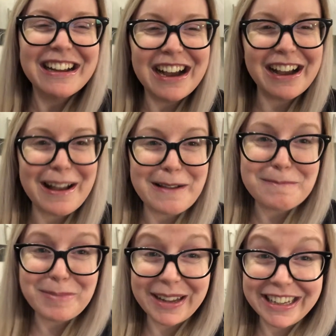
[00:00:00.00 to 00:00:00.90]

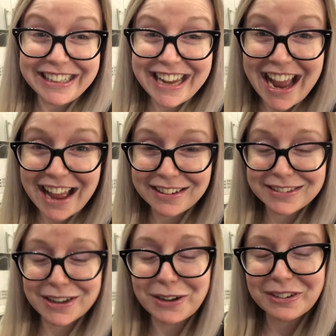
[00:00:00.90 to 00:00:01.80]
But yeah,
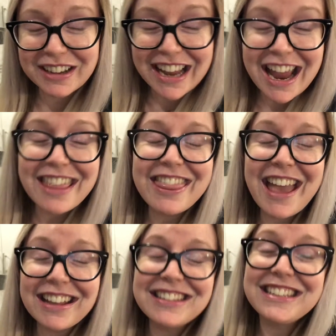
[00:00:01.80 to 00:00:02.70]
so
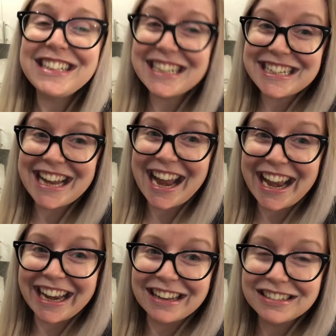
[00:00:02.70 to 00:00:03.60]
that's
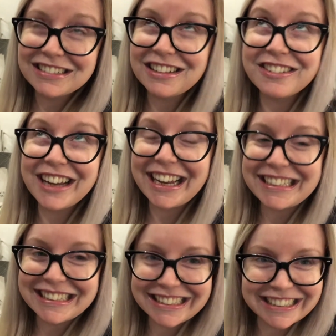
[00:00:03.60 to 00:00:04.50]
today. Great.